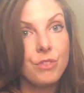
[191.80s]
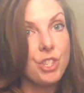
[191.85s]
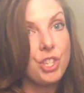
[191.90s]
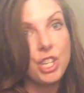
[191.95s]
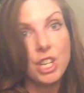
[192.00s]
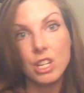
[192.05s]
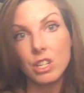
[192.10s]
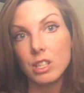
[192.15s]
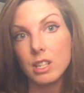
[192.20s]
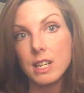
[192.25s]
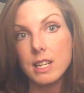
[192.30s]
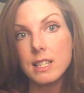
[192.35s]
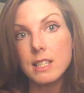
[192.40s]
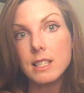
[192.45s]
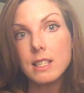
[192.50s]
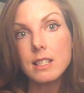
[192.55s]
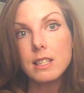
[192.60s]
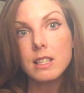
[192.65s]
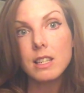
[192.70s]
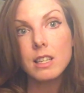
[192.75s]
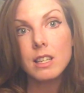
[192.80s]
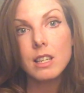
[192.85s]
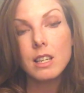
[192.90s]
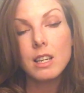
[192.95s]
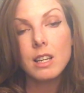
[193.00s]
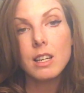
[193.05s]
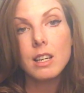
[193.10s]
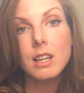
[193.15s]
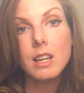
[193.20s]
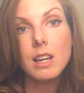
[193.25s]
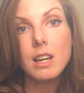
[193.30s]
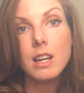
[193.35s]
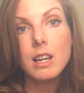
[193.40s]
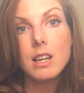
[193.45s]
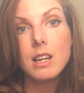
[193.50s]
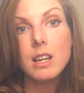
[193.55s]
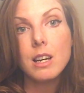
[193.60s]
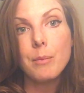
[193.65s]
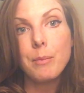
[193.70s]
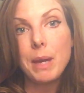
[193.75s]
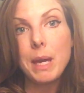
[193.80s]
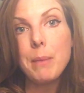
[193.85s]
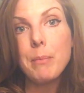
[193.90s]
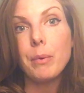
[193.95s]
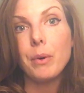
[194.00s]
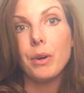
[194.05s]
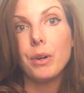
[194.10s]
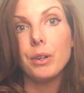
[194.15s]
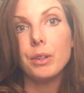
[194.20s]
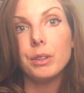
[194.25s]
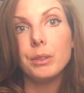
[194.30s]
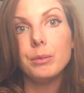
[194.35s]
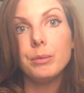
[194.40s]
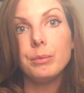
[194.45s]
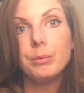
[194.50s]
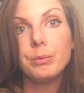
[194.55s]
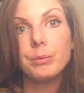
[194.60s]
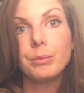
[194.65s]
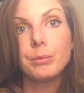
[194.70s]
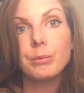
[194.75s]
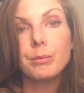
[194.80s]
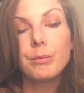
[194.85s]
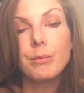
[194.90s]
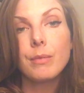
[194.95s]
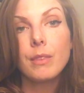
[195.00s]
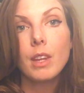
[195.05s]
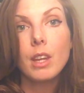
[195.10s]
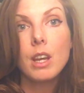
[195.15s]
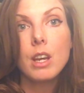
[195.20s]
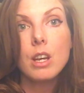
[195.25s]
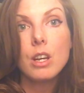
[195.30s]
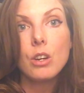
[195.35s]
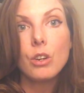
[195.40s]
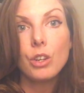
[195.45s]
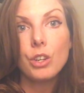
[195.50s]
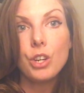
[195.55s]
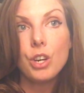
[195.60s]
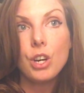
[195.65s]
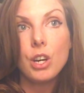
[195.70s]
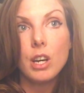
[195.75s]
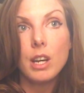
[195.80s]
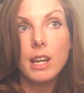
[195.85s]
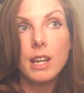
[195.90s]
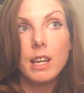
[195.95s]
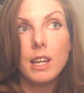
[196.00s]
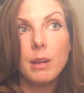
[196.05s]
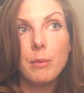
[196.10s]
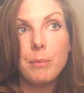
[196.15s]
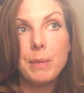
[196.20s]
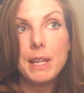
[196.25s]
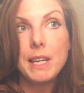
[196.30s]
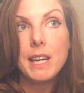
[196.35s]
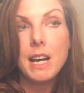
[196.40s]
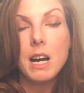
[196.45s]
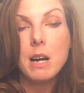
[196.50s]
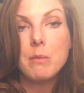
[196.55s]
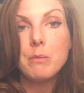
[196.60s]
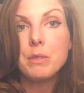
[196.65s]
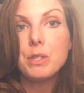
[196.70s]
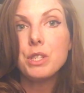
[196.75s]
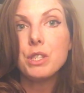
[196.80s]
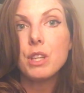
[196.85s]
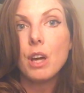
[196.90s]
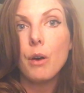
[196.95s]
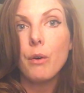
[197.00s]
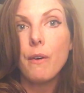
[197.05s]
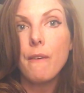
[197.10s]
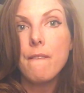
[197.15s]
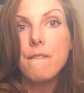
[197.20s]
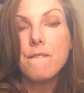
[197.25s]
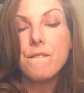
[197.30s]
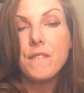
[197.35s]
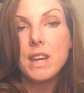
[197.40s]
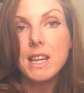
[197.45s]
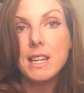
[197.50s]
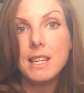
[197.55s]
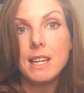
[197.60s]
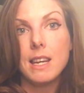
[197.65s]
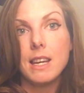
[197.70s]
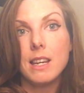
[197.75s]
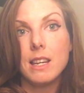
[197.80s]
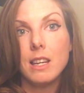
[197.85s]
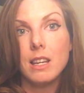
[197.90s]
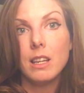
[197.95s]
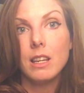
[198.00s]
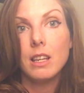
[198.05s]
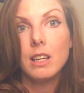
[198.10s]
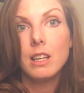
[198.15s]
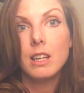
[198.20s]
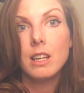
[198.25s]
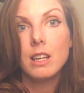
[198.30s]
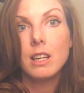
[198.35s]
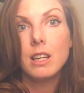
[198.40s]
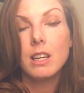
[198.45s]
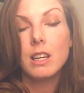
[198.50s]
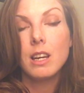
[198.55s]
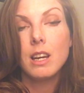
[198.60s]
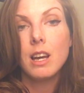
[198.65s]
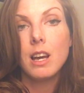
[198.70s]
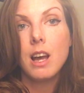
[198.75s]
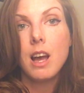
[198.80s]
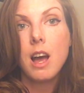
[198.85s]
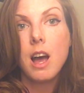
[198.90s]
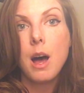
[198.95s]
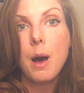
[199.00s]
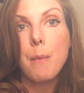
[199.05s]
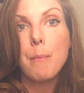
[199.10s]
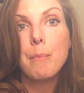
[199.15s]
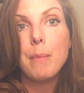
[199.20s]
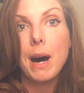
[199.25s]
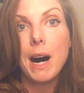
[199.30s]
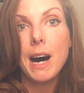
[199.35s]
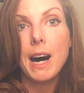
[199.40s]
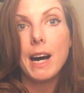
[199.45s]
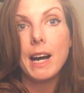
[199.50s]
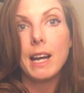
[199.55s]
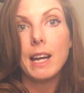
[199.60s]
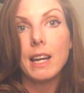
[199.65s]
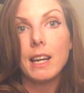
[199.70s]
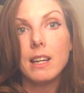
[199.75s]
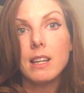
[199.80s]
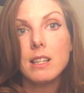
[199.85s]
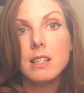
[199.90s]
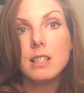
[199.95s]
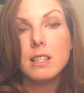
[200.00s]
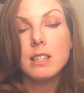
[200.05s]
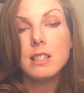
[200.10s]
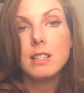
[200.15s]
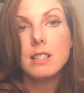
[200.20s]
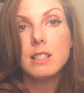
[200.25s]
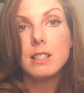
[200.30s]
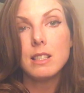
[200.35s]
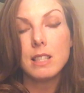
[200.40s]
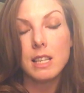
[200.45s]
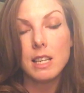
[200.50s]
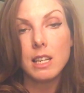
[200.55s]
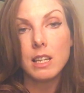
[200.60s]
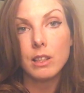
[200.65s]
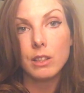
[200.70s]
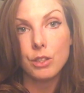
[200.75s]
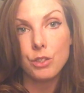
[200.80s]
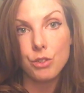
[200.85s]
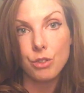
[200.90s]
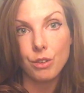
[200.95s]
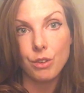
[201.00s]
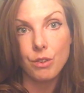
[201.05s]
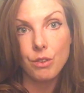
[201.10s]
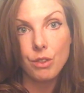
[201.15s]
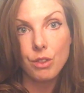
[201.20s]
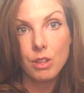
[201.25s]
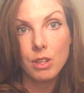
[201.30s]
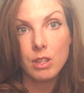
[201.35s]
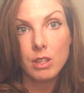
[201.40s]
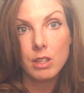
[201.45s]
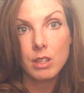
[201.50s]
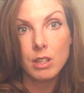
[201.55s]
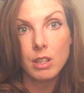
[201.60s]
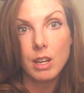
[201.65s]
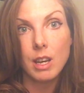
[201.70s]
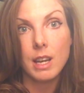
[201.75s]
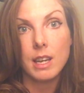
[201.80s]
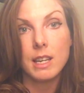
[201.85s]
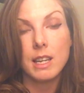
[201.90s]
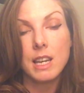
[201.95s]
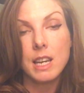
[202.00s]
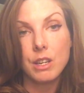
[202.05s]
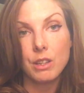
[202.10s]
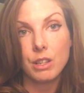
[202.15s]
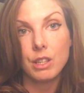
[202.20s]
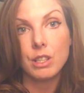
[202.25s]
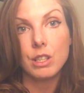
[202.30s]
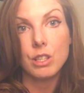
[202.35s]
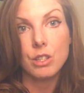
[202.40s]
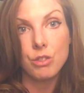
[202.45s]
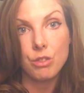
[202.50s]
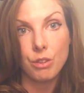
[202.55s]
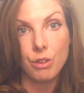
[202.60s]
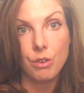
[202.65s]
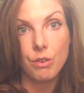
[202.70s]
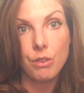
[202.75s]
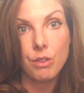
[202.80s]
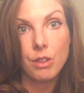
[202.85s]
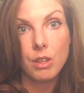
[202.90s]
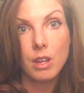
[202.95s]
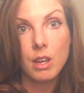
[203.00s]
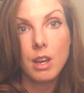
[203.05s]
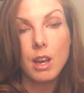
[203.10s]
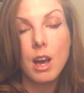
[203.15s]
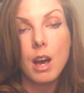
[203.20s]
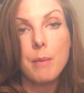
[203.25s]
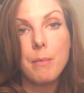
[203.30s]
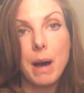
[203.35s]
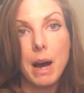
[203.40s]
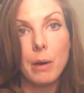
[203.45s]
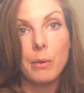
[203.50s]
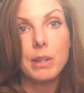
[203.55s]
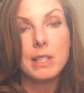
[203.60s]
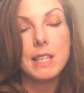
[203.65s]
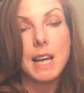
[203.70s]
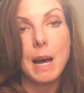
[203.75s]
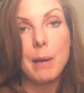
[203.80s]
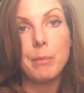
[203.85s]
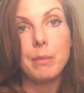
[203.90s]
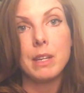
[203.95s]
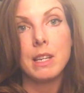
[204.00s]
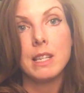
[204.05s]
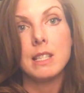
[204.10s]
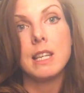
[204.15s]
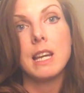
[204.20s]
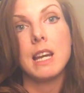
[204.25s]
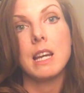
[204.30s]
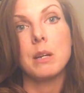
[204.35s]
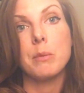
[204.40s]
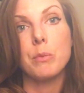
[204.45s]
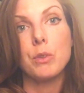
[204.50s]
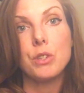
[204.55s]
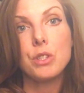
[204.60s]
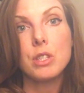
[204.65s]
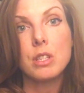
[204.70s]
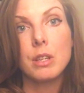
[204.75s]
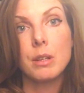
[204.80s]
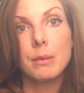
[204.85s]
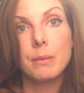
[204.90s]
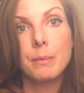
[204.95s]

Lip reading: generous people, could become so offended by seeing the truth and hearing the truth about what's happening to animals.